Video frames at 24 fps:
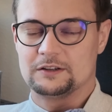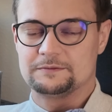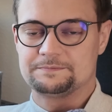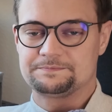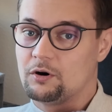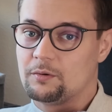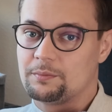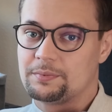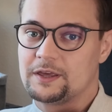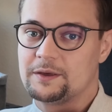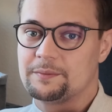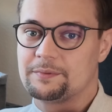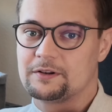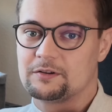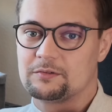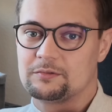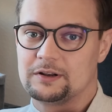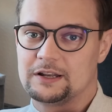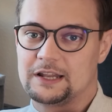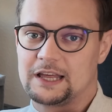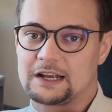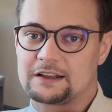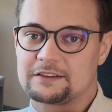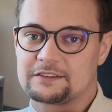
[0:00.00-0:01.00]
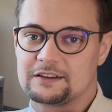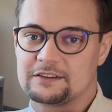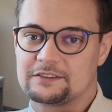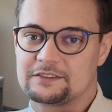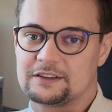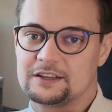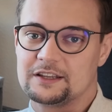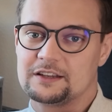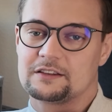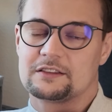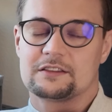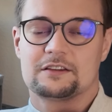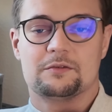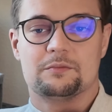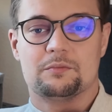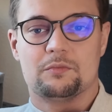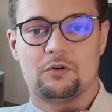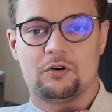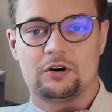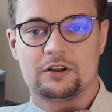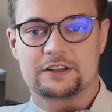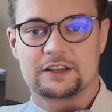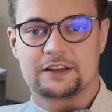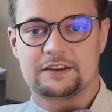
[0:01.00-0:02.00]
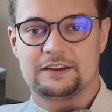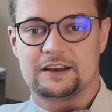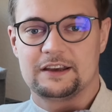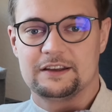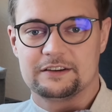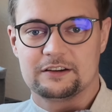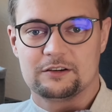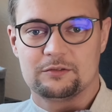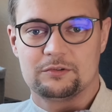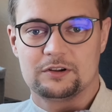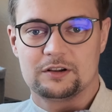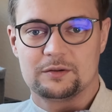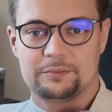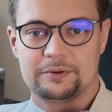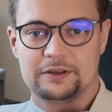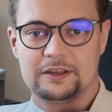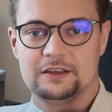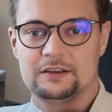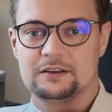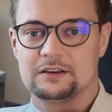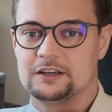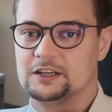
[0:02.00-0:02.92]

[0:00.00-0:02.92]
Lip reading: The more people will access it, the more the data will be,